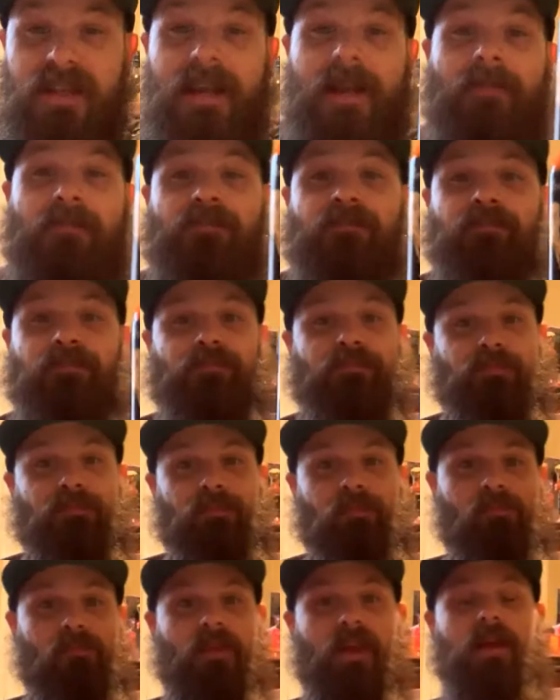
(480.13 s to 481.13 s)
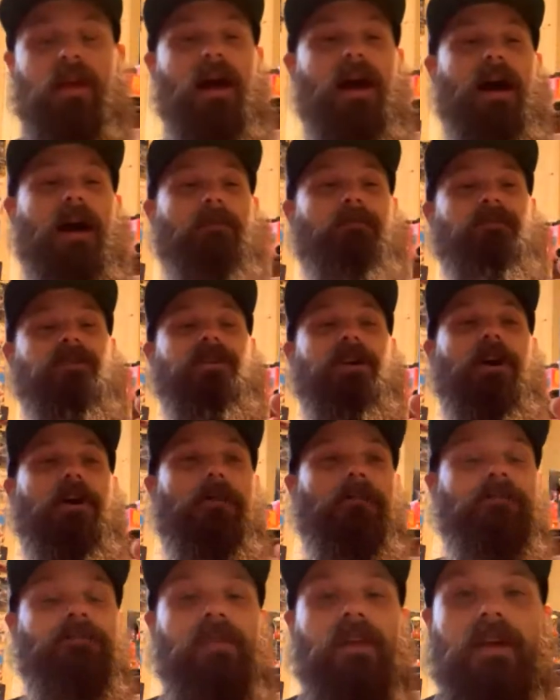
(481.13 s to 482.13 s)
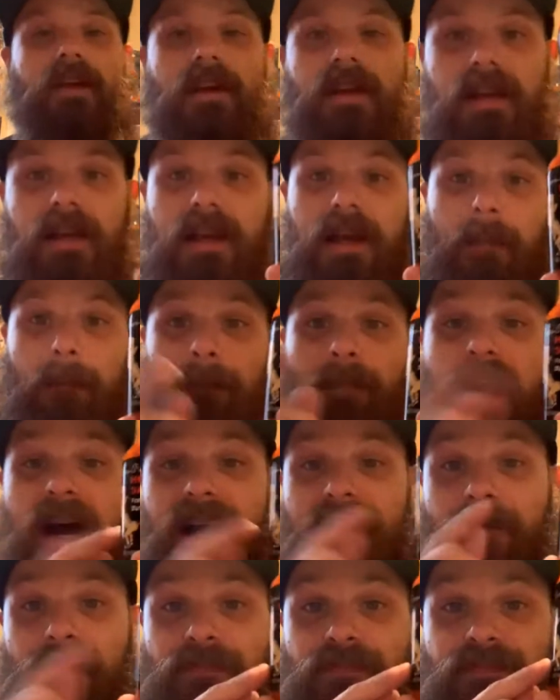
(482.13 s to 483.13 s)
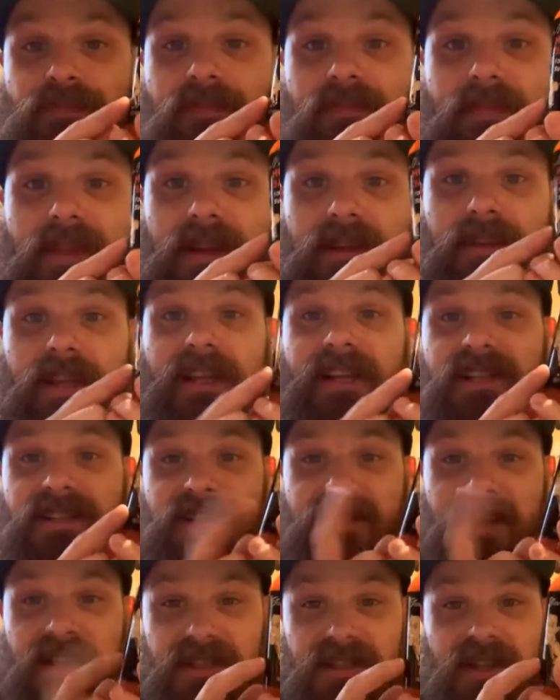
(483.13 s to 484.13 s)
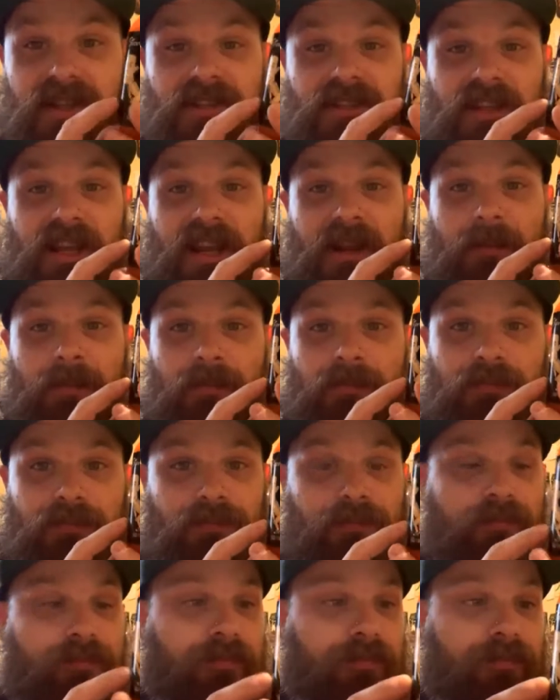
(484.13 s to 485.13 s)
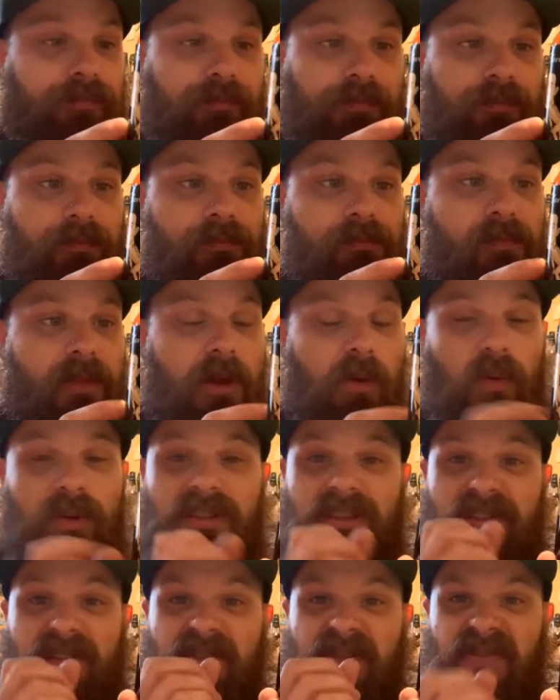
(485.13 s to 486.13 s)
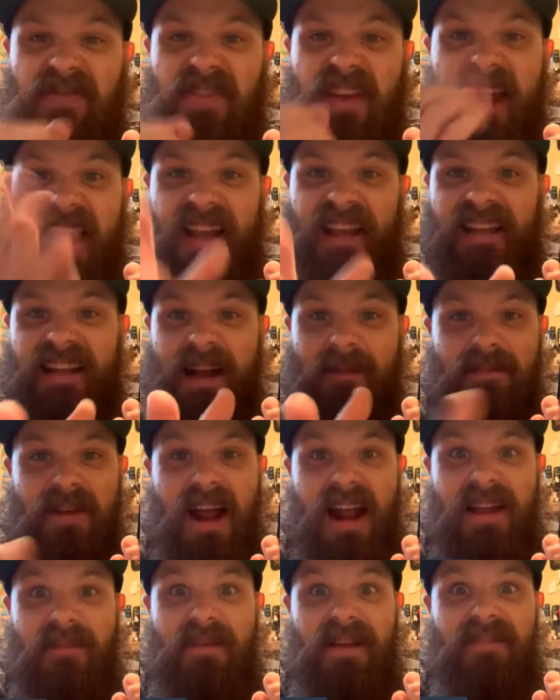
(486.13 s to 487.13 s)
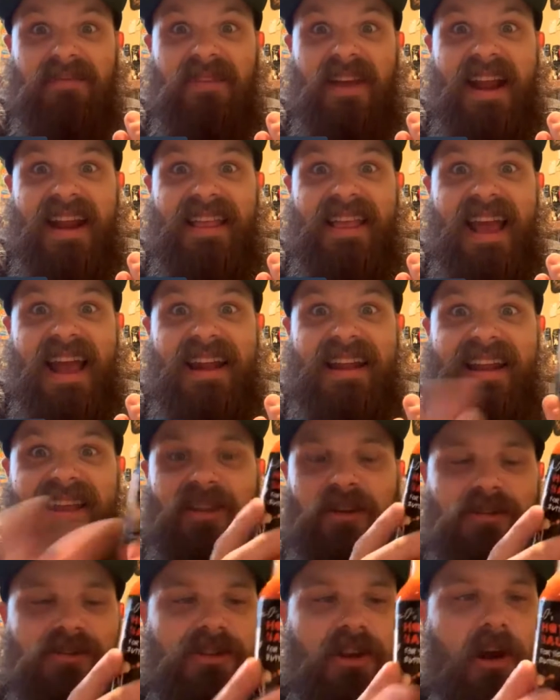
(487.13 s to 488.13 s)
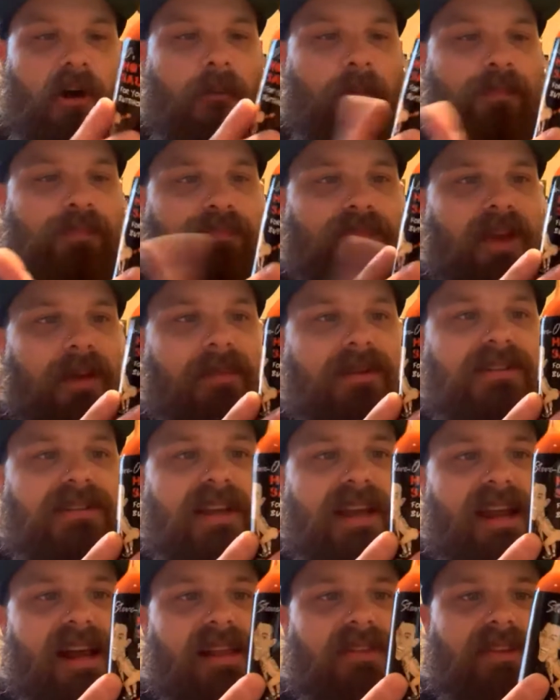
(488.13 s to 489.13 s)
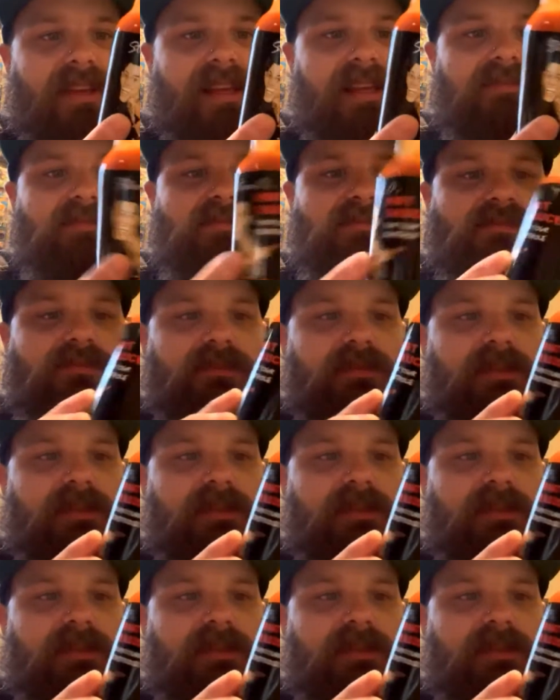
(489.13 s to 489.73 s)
in it. Um, so, but the consistency was thick, and I'm not a big fan of that either. So I'm gonna say on the